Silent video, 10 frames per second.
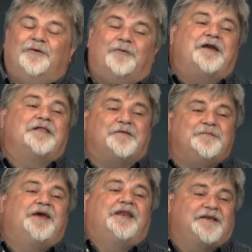one of the
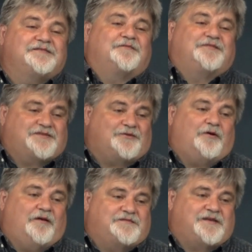meanings of the
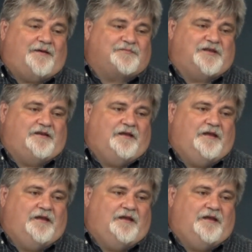story of Samson.